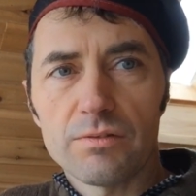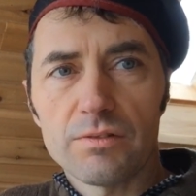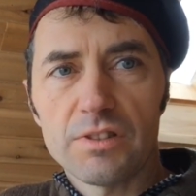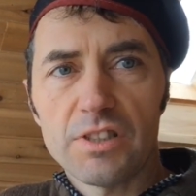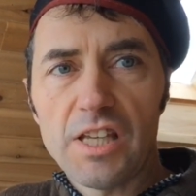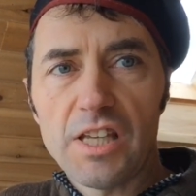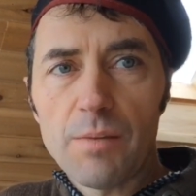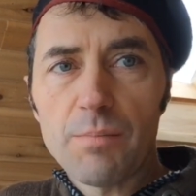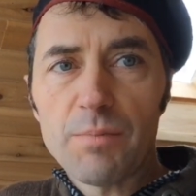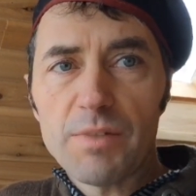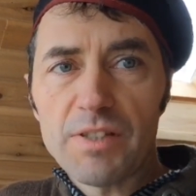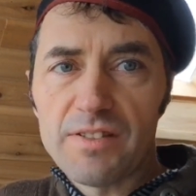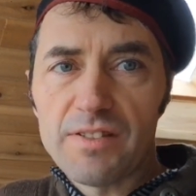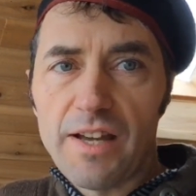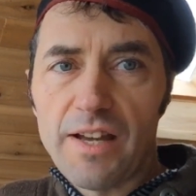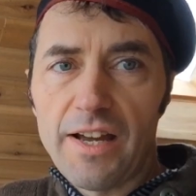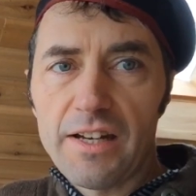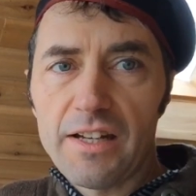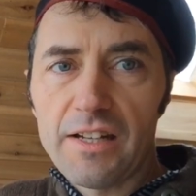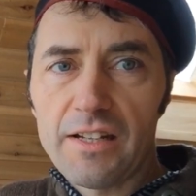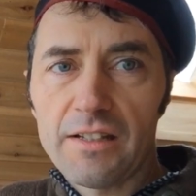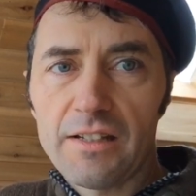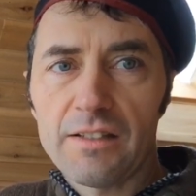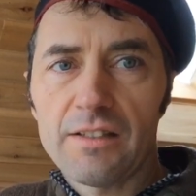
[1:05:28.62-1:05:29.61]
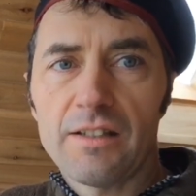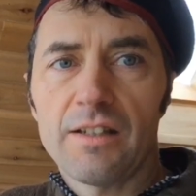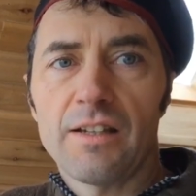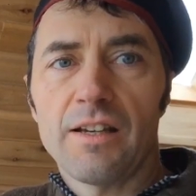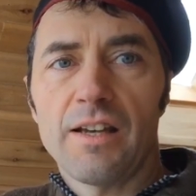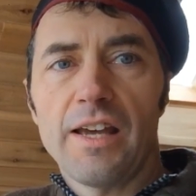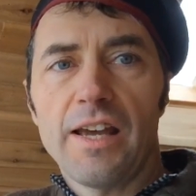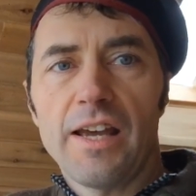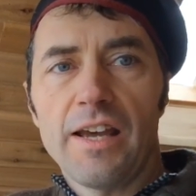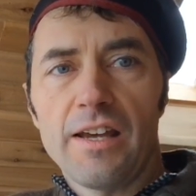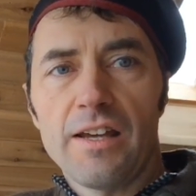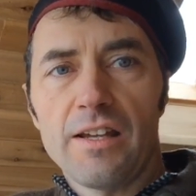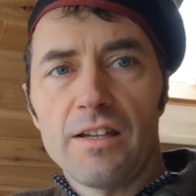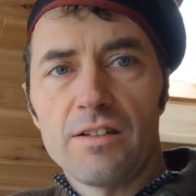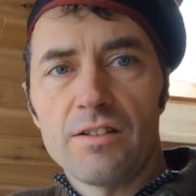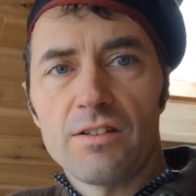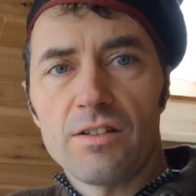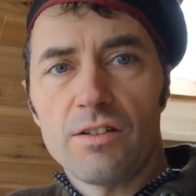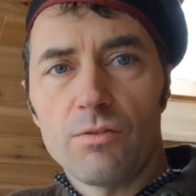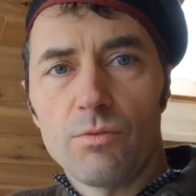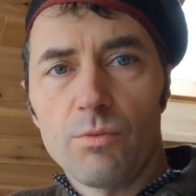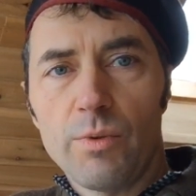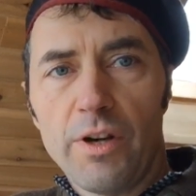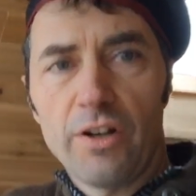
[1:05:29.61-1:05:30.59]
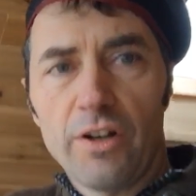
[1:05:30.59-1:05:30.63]
keep designing, and
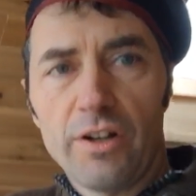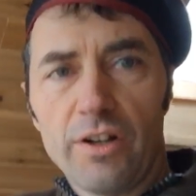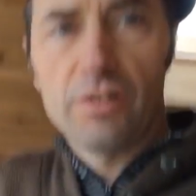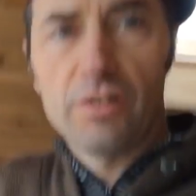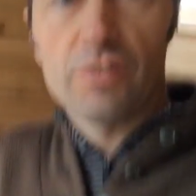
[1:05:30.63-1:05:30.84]
we're going